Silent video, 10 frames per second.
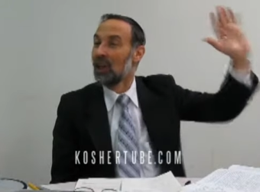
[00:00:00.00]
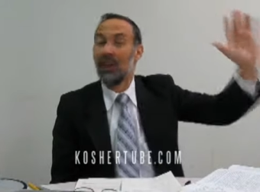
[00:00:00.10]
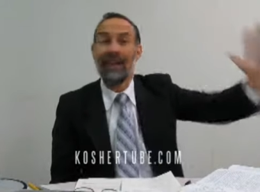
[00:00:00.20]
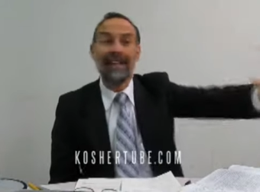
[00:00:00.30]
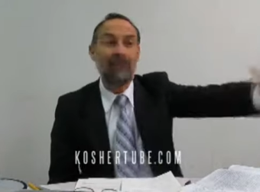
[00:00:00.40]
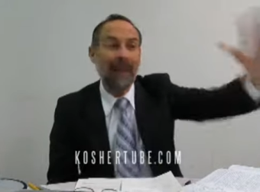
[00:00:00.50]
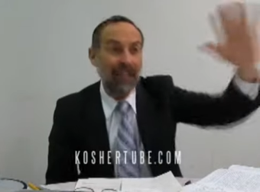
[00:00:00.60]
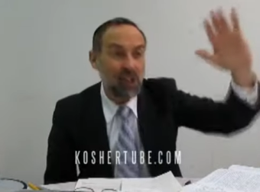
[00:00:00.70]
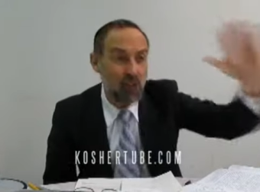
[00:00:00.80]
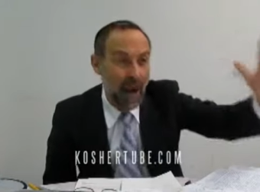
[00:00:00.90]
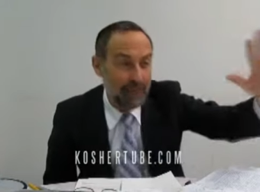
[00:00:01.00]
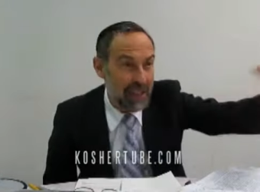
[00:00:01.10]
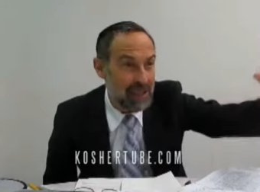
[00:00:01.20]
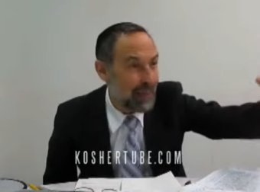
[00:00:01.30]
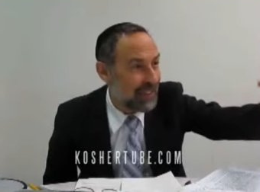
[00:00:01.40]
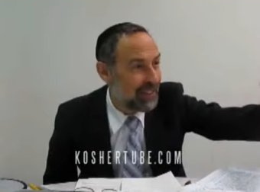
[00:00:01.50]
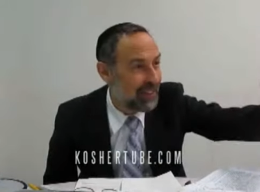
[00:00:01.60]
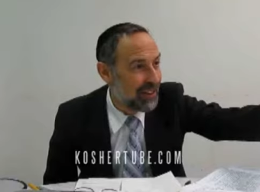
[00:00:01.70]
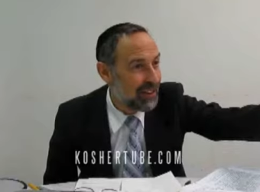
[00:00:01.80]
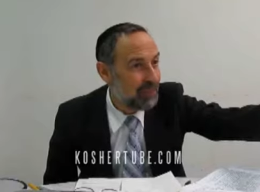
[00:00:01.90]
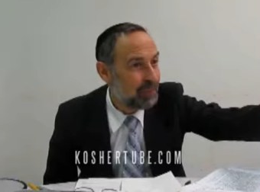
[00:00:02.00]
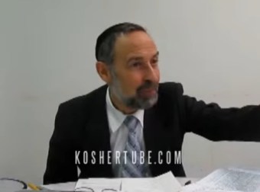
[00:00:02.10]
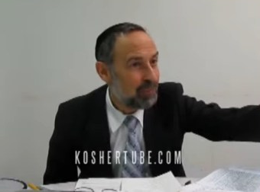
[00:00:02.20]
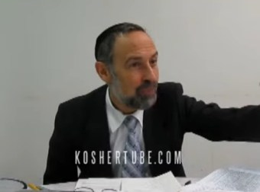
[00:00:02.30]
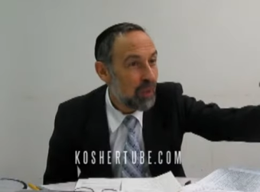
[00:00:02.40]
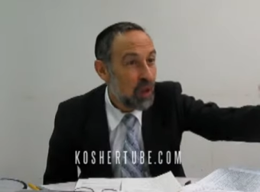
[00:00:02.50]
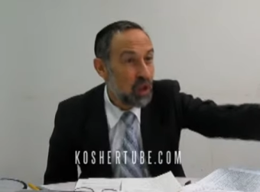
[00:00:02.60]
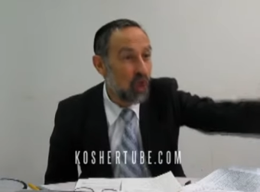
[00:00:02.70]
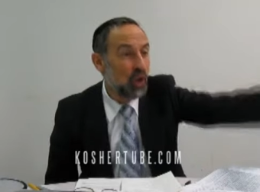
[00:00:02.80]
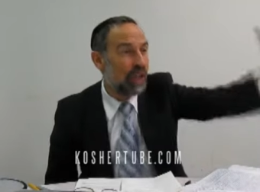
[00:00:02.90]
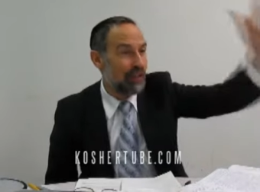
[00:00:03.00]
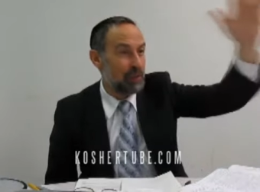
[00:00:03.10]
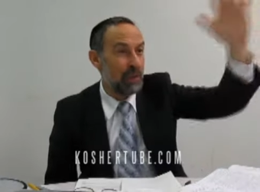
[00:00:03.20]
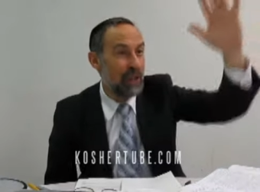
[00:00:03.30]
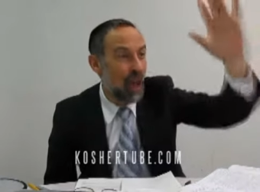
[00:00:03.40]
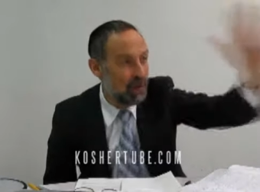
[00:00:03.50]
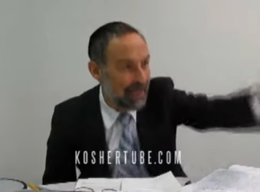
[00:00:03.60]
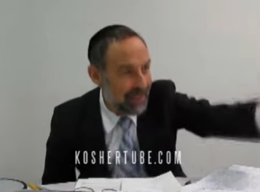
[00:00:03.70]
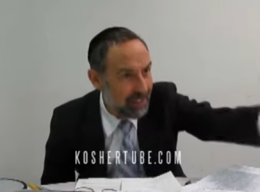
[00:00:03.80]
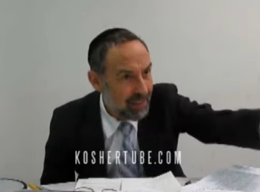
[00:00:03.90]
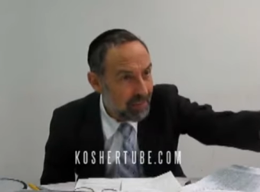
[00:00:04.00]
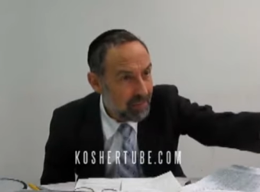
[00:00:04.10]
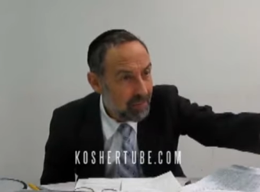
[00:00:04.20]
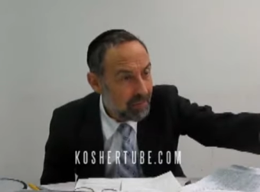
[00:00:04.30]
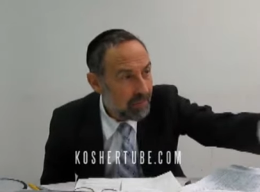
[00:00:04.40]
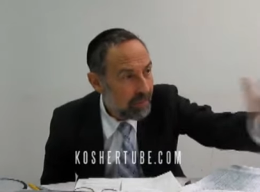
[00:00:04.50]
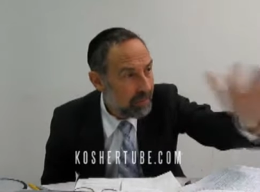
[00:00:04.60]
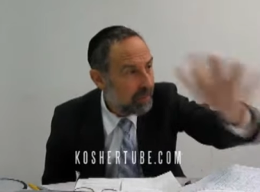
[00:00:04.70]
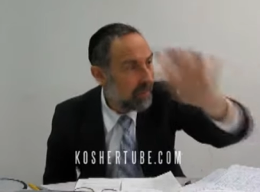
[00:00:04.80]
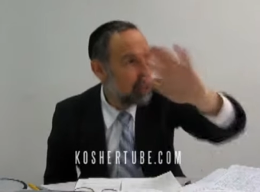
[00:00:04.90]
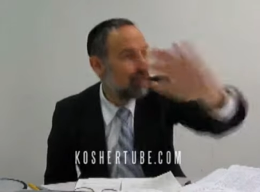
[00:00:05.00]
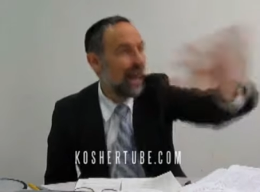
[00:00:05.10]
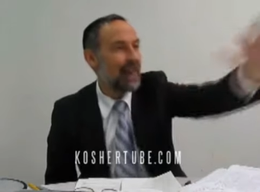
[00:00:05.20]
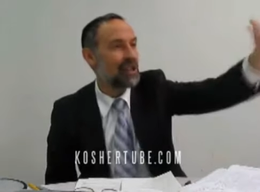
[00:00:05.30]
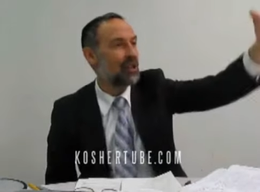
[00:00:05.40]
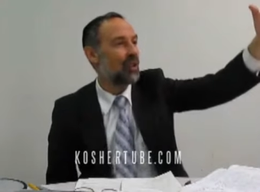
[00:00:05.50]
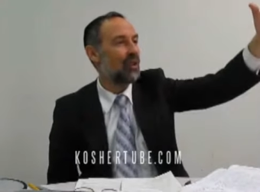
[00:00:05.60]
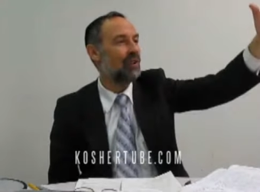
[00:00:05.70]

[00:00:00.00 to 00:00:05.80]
Let's make a swap, let's make a deal. You give us Binyamin, and you've got us all.